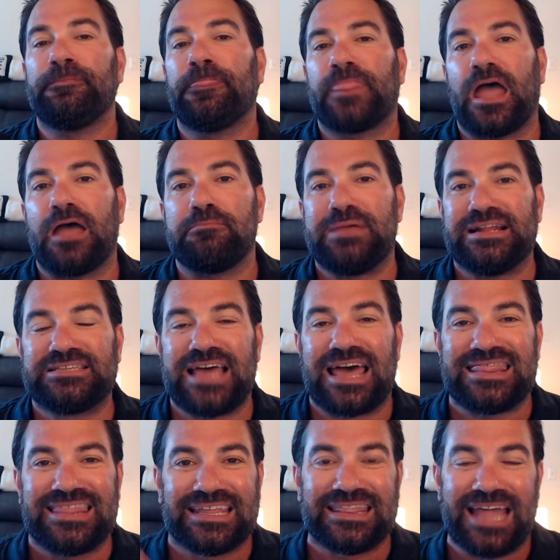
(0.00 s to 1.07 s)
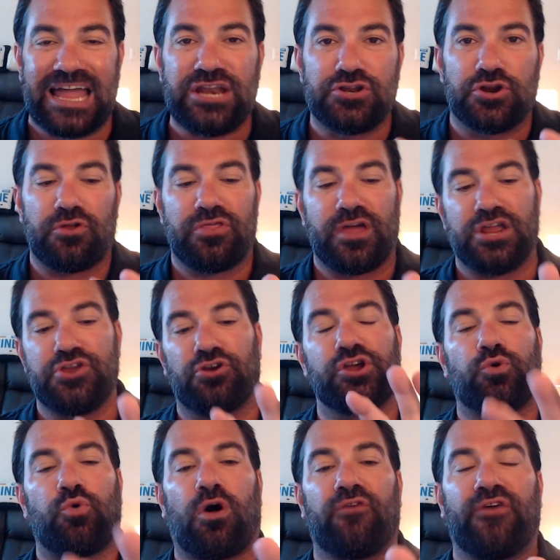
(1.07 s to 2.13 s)
that means that the lender that you're going
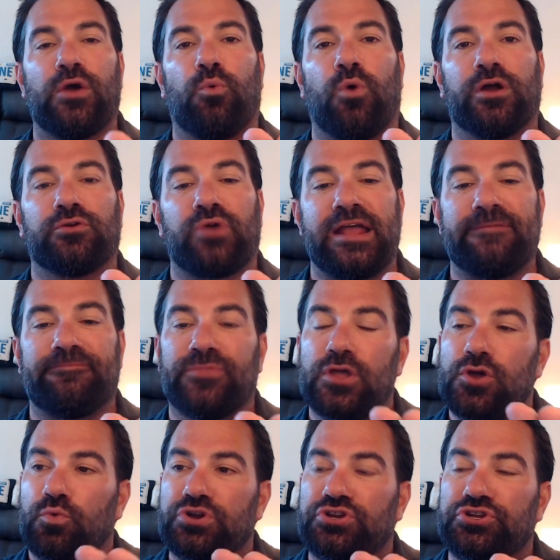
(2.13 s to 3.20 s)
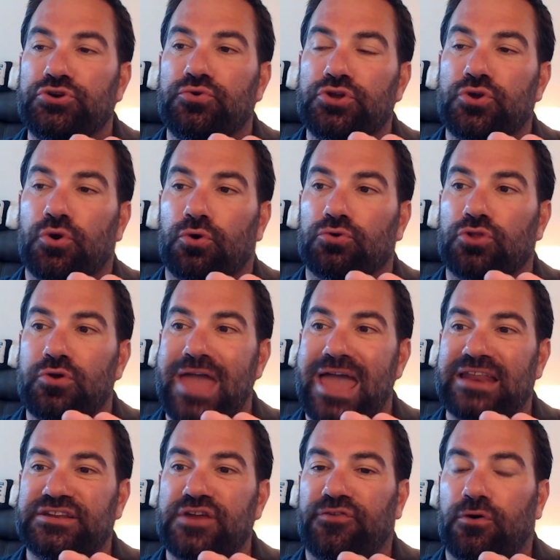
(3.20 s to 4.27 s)
to qualify at one rate would do your loan at
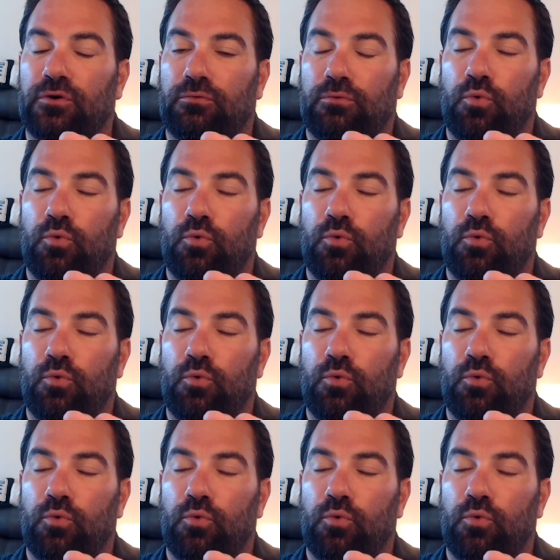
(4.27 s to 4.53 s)
a different